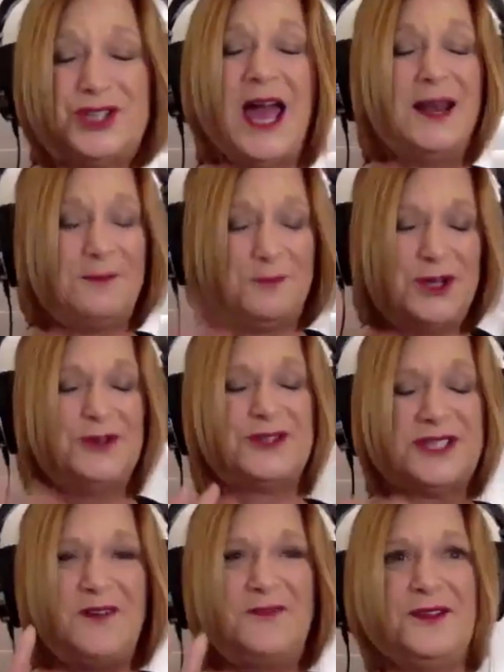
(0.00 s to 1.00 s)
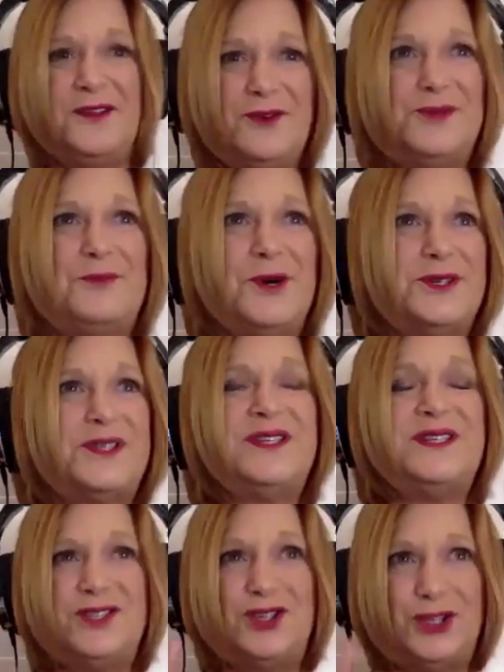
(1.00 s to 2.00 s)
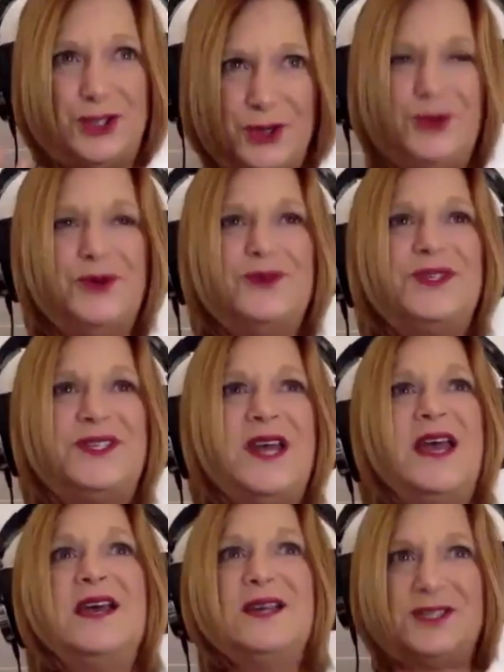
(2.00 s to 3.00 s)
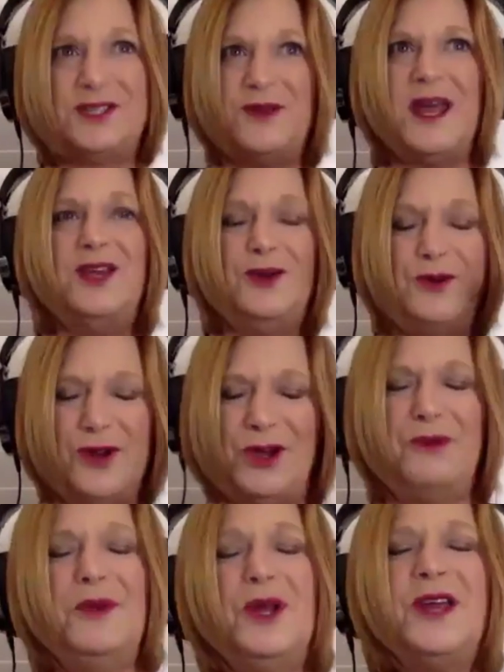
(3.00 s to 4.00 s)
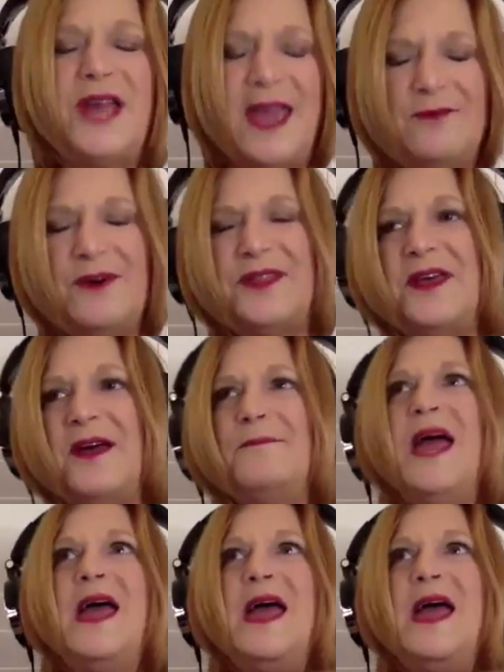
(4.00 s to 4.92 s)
You had to put yourself in those person's shoes so that you could communicate with them.